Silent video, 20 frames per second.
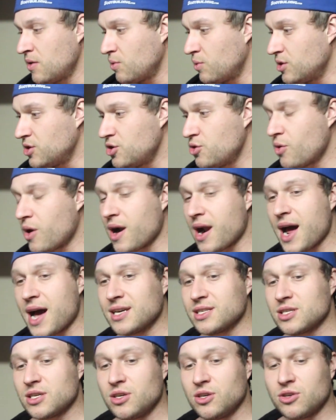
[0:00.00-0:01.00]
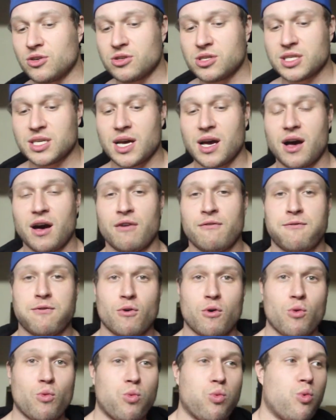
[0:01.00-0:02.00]
When you are asking yourself,
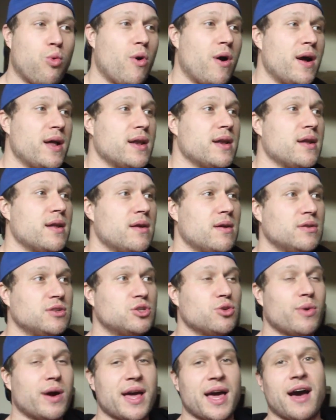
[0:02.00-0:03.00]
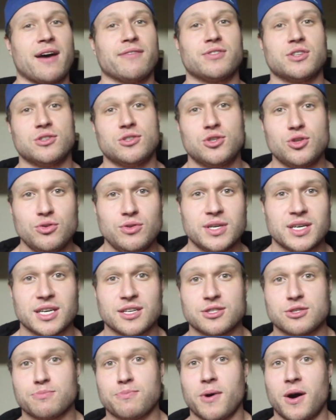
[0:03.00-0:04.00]
what do I have to do to
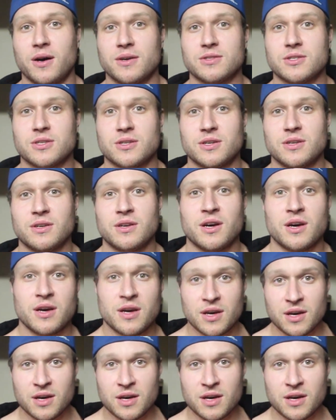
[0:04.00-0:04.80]
get sponsored?